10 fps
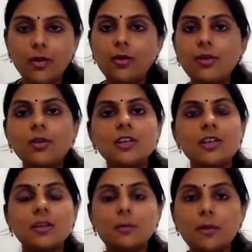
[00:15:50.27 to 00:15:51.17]
and look at all
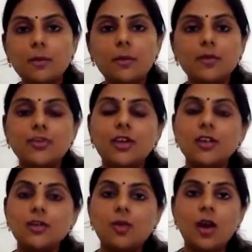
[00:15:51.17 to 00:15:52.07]
these other people who are
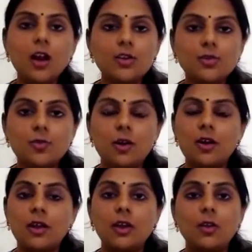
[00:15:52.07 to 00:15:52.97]
trying so hard to
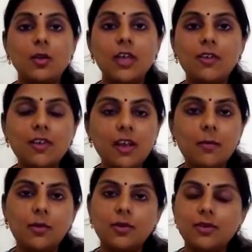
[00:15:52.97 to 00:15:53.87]
work, and you're giving
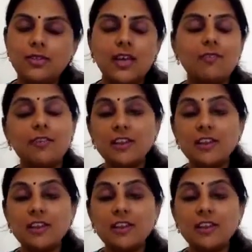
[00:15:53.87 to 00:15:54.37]
up on yourself.